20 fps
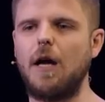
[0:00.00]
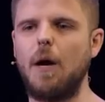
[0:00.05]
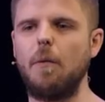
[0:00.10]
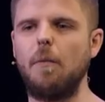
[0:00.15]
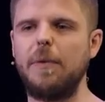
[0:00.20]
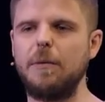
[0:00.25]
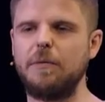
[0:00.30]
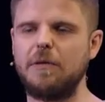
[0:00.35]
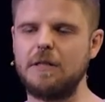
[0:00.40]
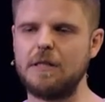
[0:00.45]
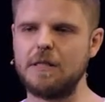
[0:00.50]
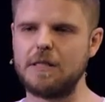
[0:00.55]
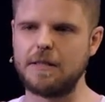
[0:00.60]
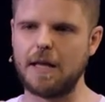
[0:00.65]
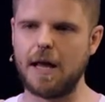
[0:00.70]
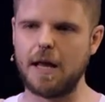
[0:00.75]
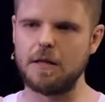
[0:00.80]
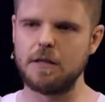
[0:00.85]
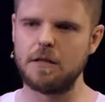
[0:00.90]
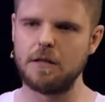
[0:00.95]
I want people to
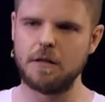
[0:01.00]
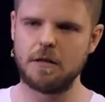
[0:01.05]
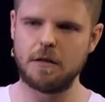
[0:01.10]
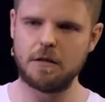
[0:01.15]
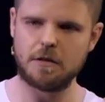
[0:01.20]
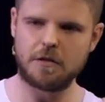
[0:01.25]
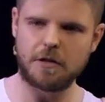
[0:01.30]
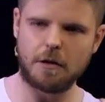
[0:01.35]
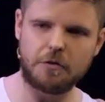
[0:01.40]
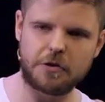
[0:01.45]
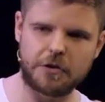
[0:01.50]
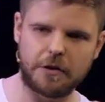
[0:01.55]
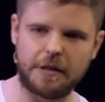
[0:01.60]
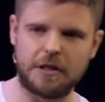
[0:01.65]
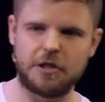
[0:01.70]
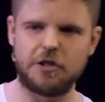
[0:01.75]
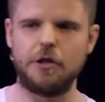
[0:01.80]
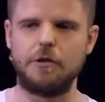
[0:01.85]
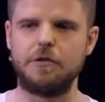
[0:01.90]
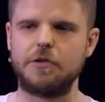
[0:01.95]
understand social
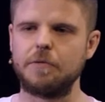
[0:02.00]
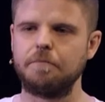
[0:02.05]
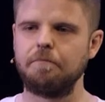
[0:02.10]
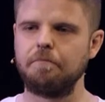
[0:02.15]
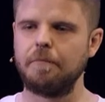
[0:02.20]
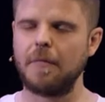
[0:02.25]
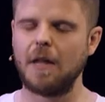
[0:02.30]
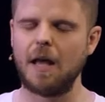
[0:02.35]
issues.